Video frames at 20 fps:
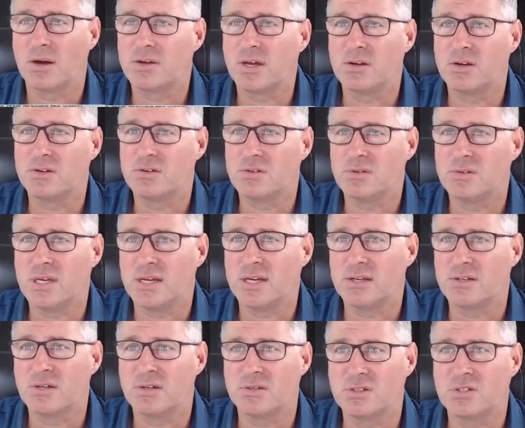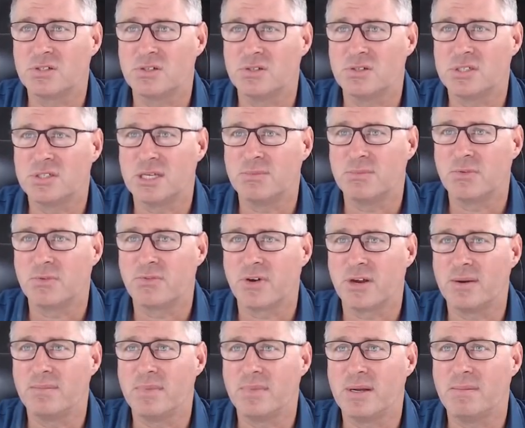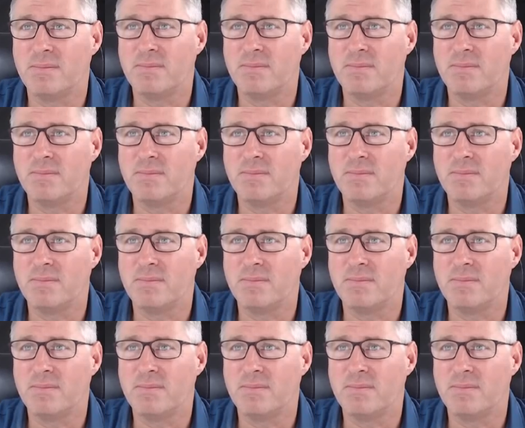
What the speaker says: don't just use timber flooring, mate.